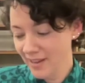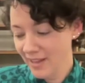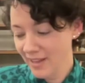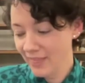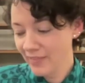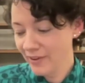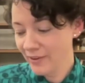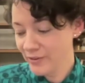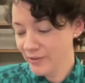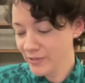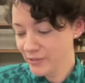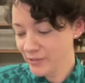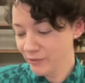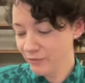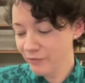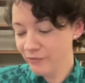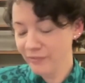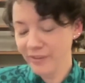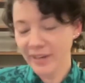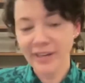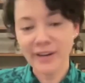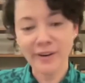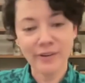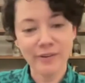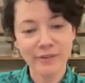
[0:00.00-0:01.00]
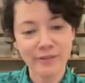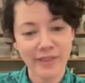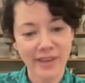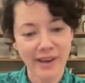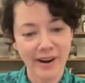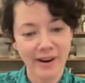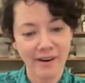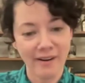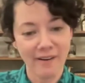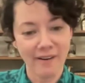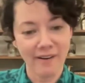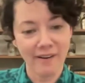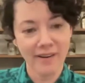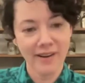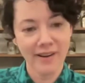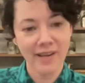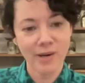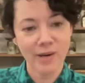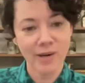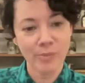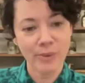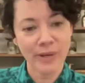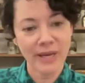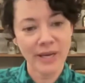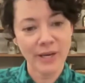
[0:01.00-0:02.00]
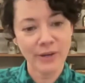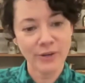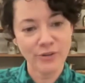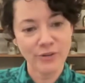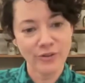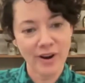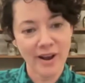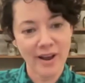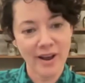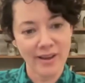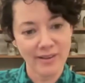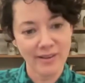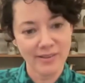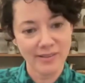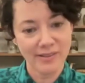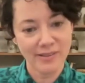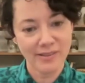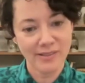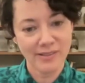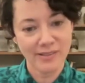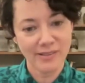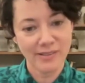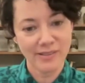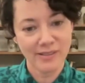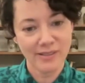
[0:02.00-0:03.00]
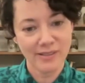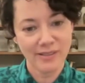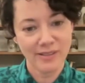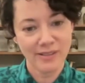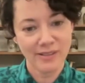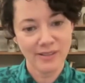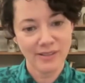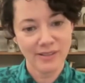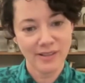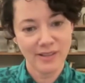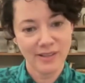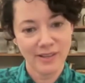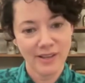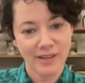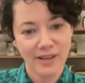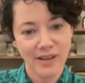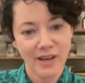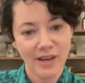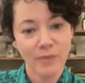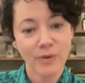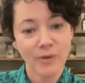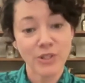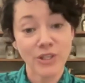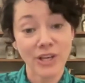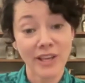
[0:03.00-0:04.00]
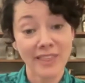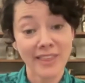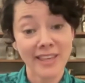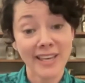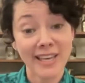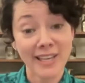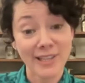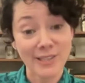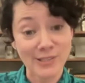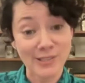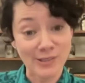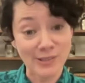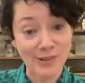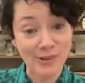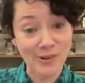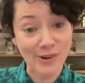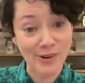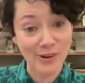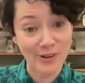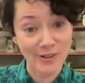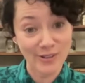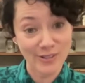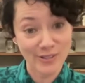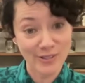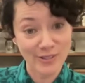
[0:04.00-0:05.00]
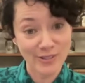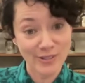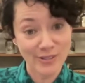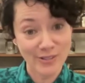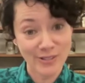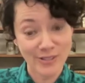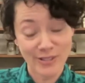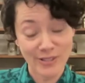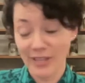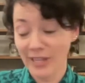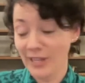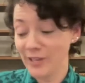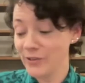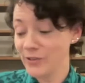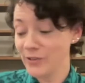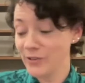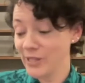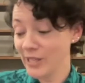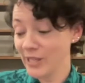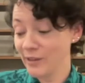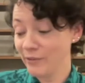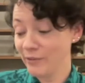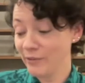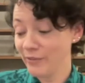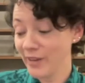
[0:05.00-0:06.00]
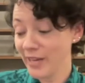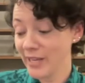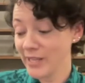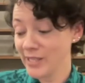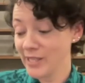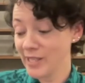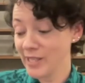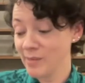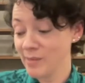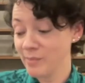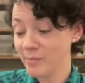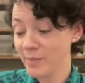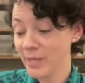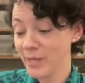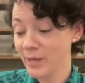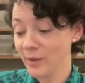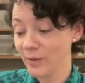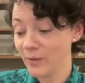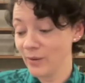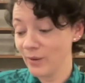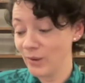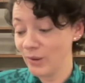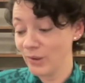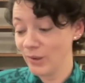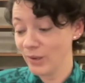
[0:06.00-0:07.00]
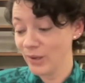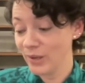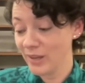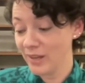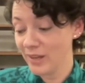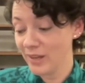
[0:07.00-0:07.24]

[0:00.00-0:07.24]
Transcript: there's a figure there in a pink dress, which I think gets lost. Like you see the face in the middle,